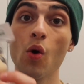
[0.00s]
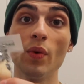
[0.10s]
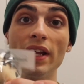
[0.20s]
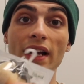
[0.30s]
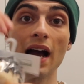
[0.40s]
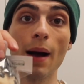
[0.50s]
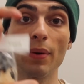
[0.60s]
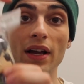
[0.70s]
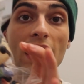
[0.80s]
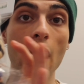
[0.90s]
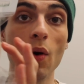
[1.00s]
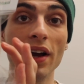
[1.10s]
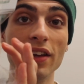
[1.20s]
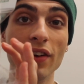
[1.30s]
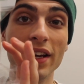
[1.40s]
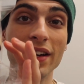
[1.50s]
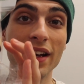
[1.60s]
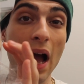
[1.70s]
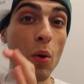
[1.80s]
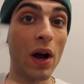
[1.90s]
we did Kawaki right
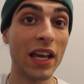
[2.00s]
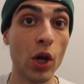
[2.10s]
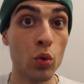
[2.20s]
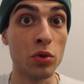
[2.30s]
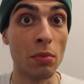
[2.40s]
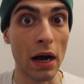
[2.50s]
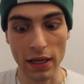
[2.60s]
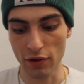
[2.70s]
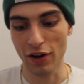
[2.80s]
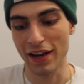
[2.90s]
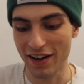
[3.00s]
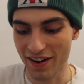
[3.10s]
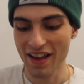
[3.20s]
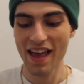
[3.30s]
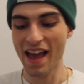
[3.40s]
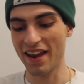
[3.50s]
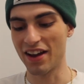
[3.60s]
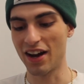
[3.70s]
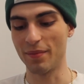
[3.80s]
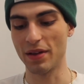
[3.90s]
here, Kawaki Uzumaki right here, and
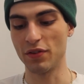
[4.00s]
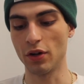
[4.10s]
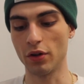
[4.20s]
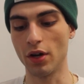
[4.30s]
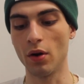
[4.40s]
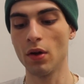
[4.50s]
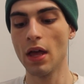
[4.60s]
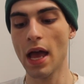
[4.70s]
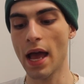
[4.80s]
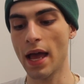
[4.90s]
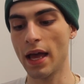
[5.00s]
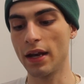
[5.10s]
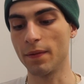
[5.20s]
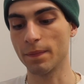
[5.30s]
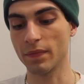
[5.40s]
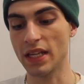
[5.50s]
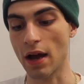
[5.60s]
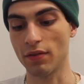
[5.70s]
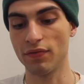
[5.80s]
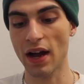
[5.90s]
um, if you know, you know. And
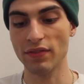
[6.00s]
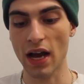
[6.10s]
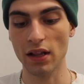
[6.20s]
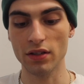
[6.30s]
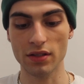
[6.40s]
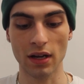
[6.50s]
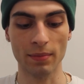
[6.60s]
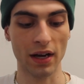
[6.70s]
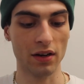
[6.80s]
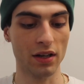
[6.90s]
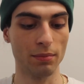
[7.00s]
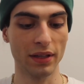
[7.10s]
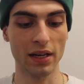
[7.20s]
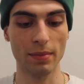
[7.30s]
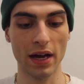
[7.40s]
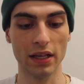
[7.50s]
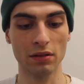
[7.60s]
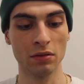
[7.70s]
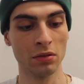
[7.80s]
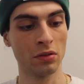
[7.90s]
yeah, $5, I'm not gonna complain about
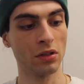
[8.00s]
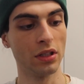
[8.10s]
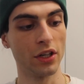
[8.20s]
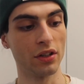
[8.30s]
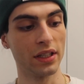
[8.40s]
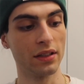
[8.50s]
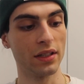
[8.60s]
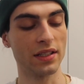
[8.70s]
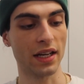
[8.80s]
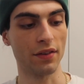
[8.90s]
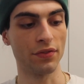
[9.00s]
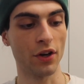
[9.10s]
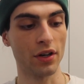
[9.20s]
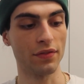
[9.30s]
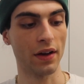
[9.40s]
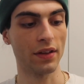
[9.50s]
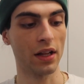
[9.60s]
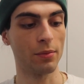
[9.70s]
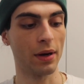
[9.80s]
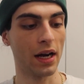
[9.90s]
it. Literally, it's like a
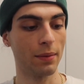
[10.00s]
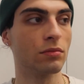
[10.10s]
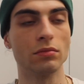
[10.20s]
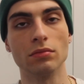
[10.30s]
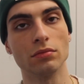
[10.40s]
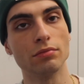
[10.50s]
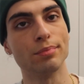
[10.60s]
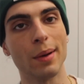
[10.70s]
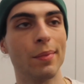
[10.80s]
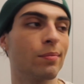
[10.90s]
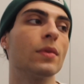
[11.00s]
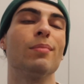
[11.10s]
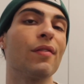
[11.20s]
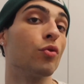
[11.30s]
$35 pop. My, my